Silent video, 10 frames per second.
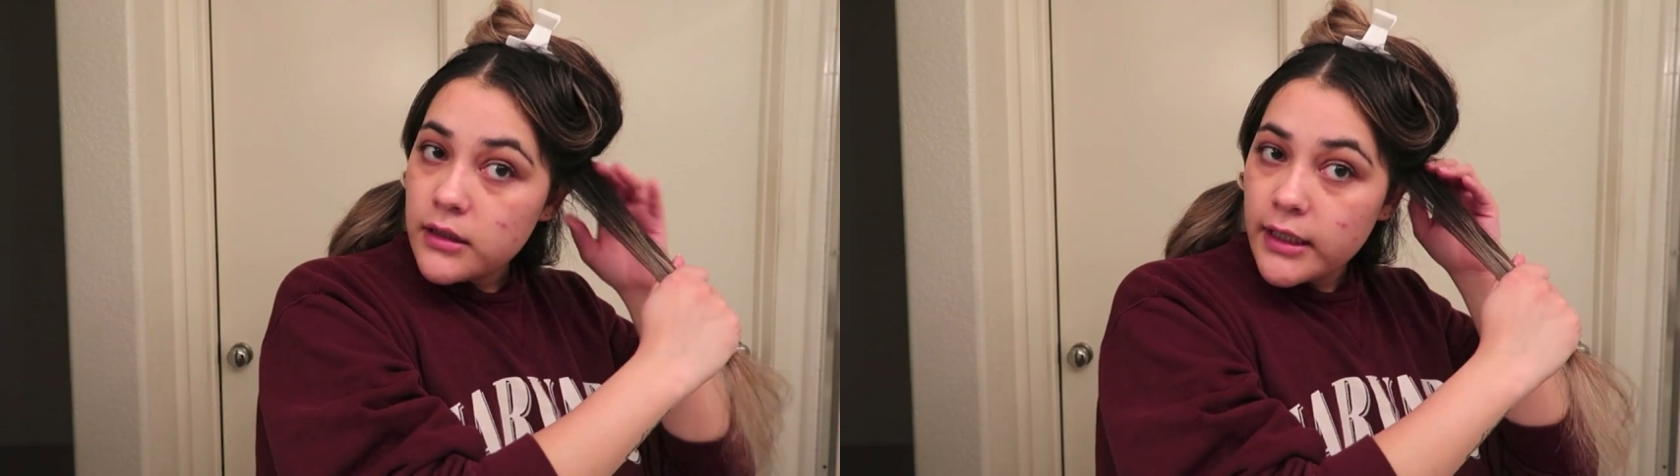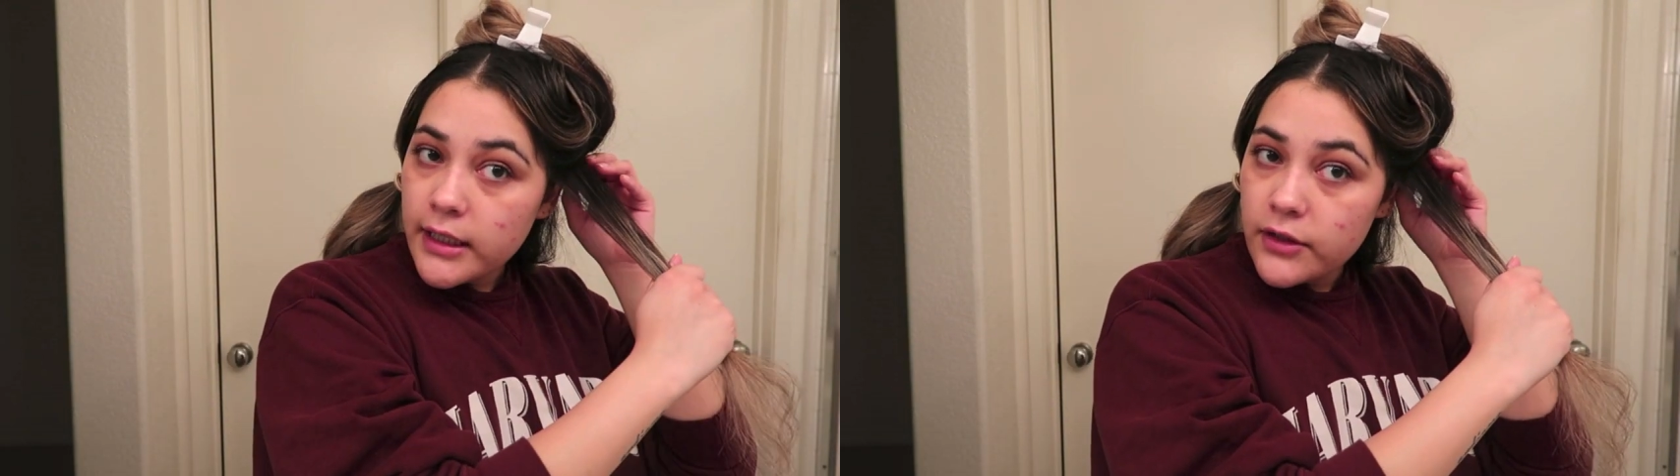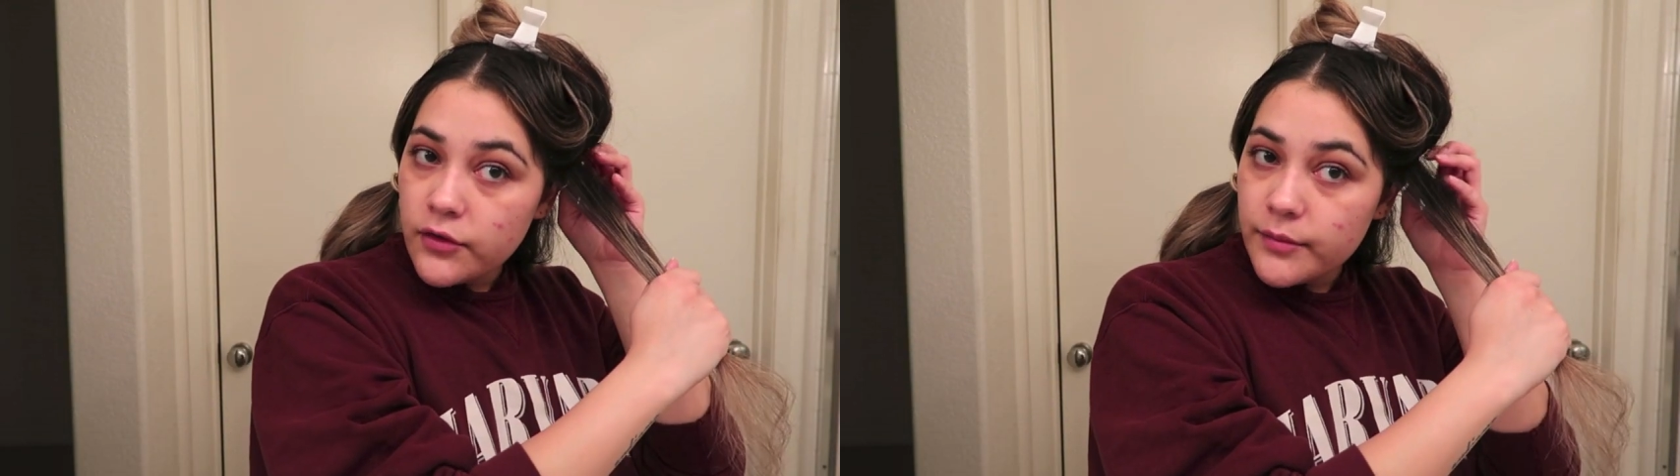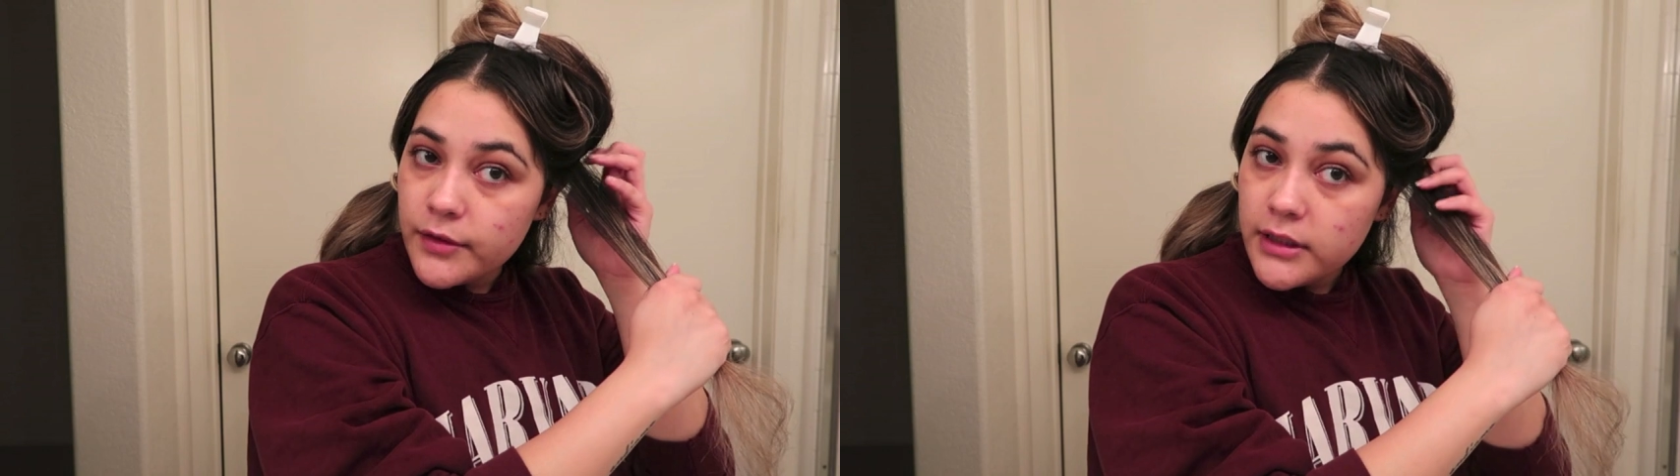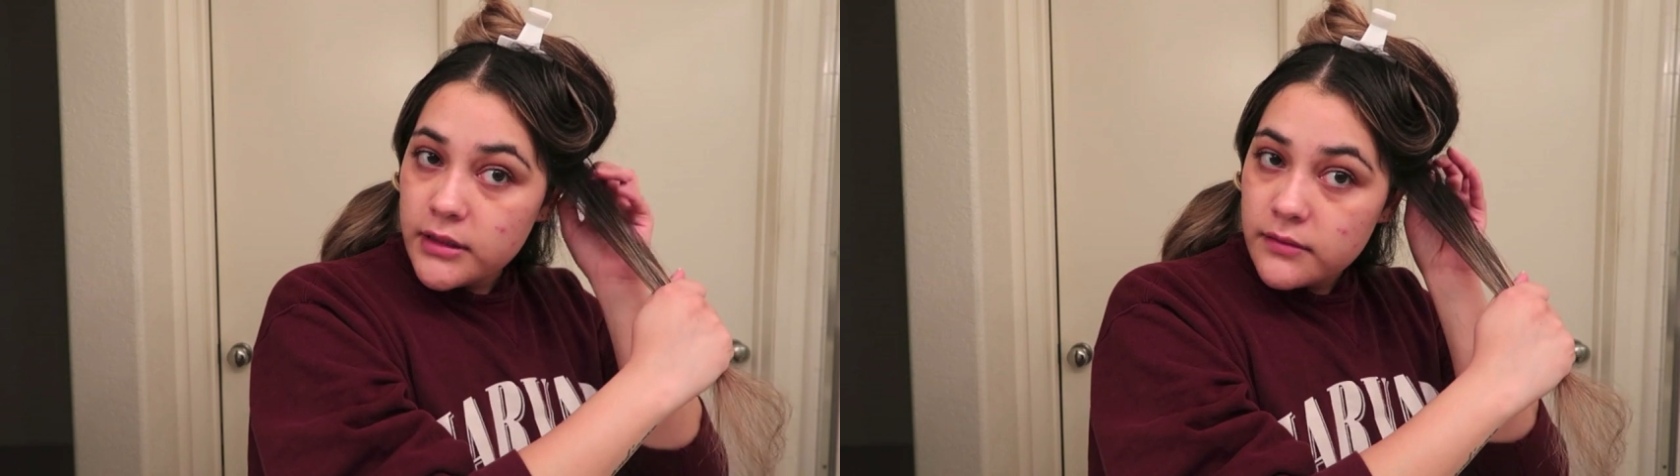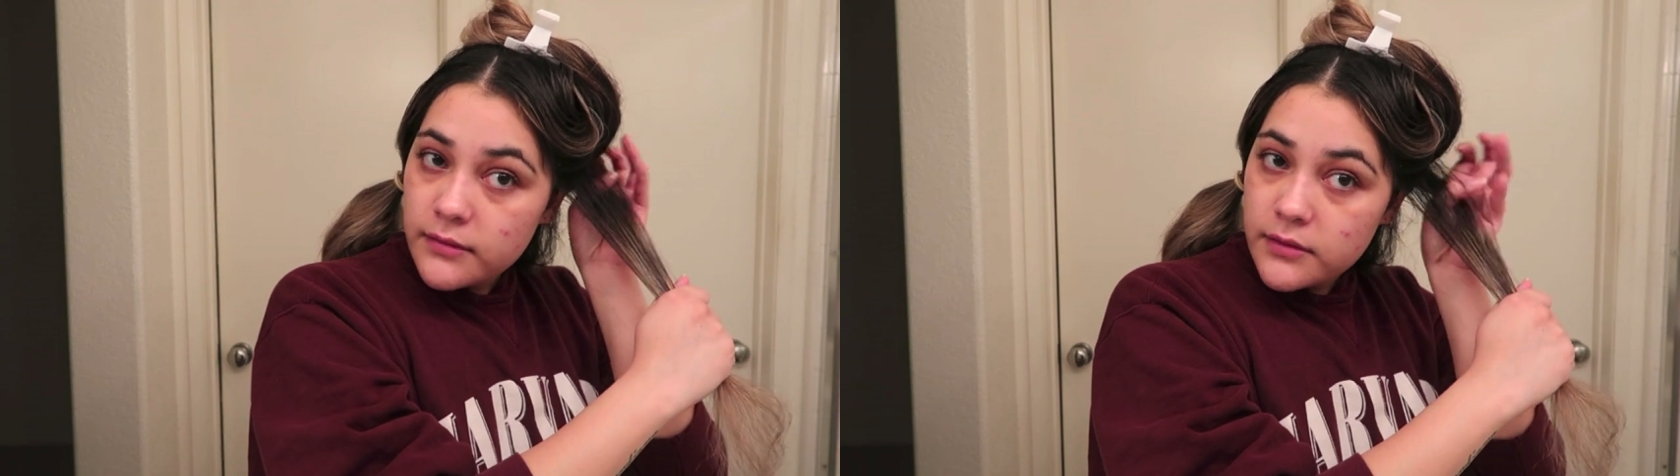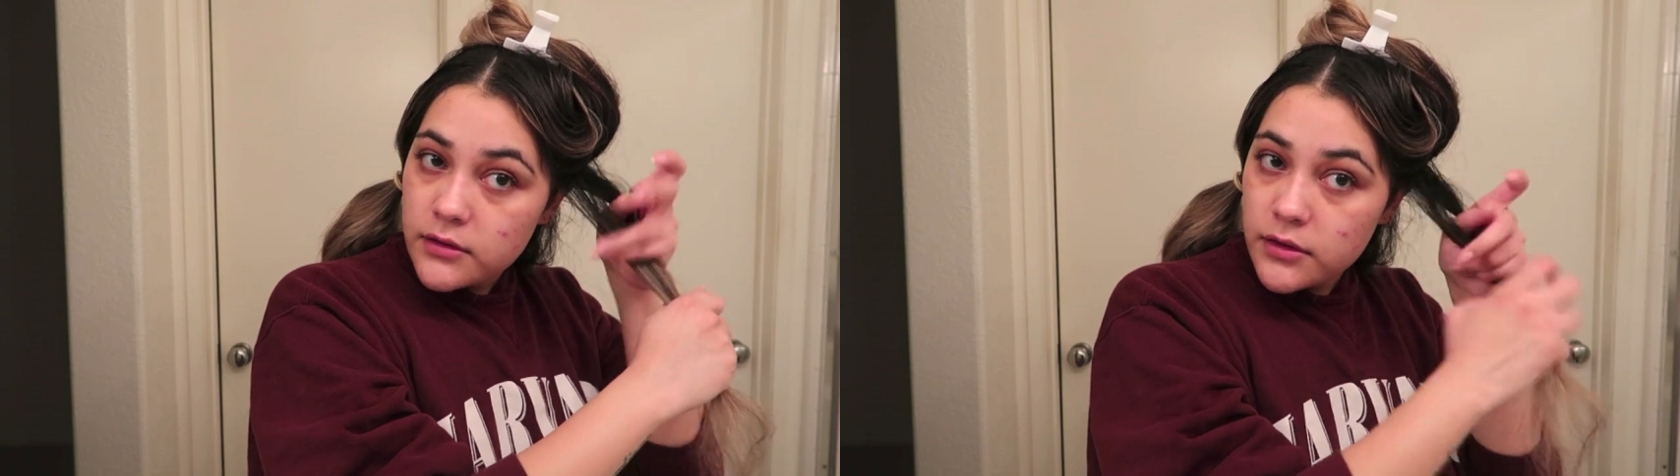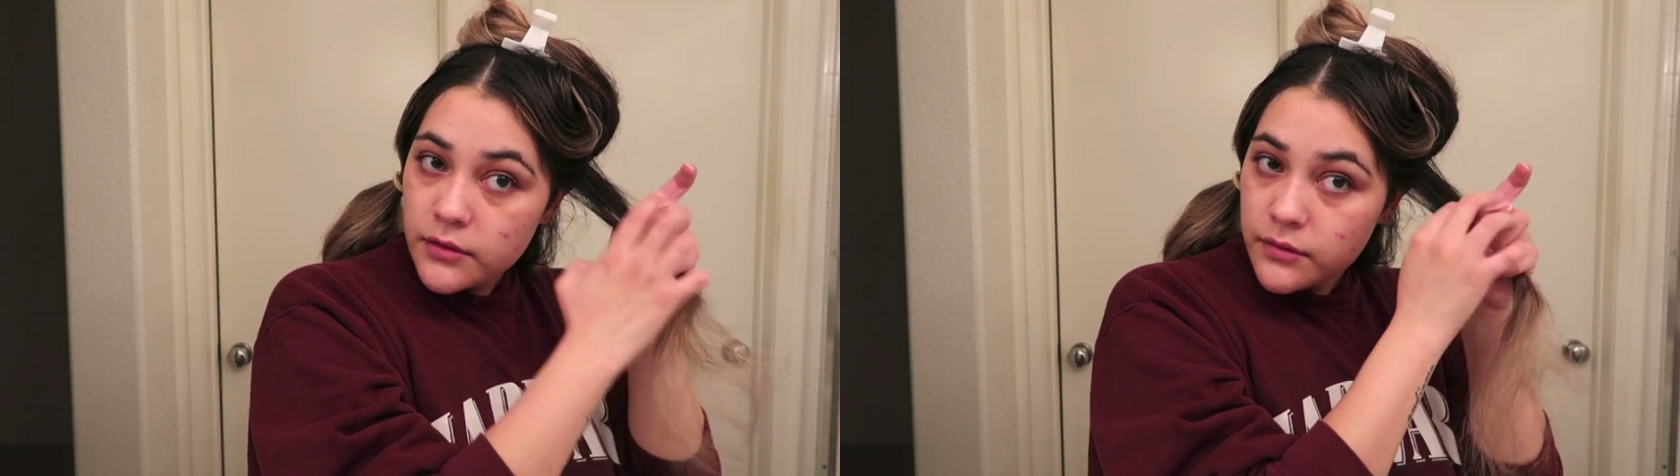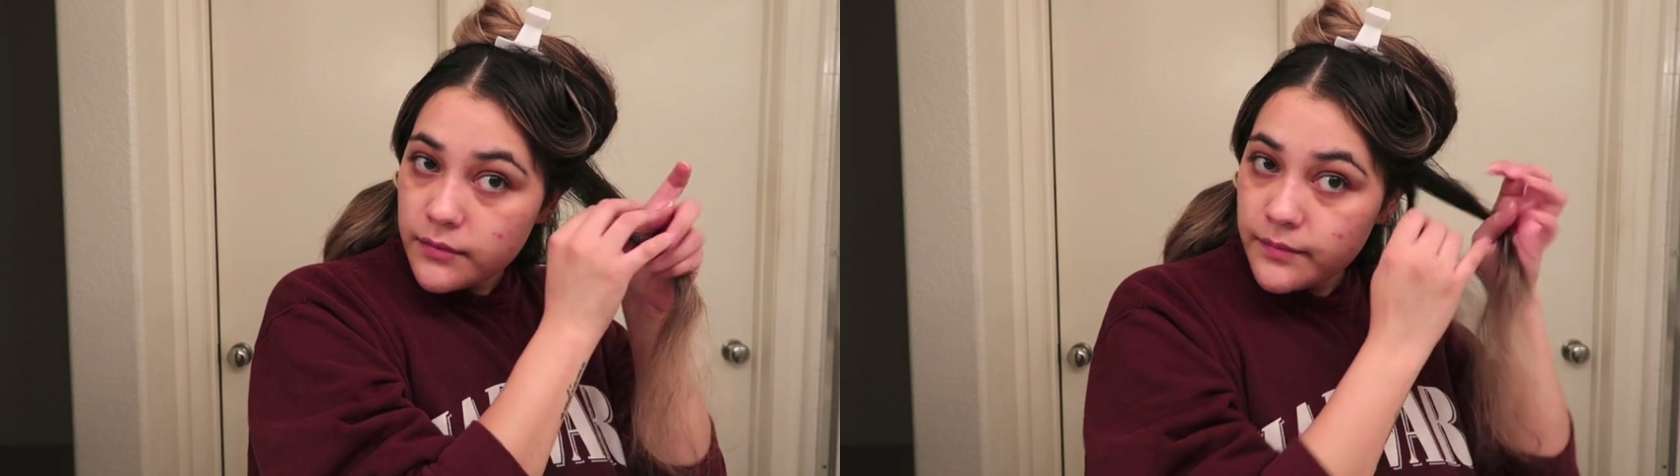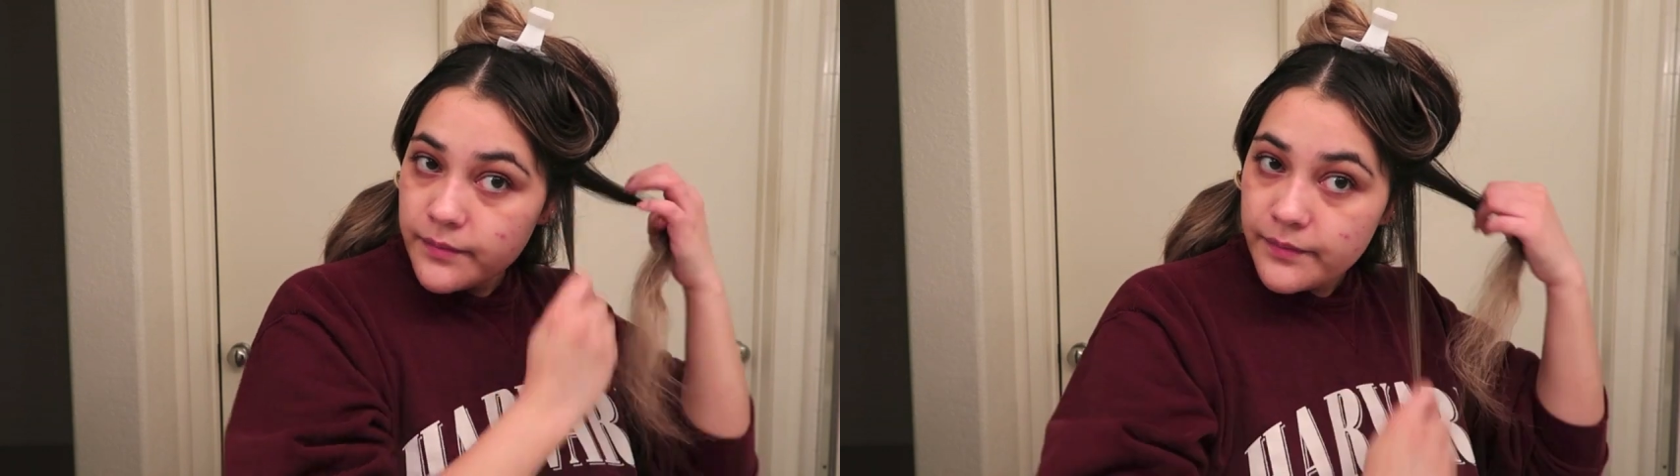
like I normally do.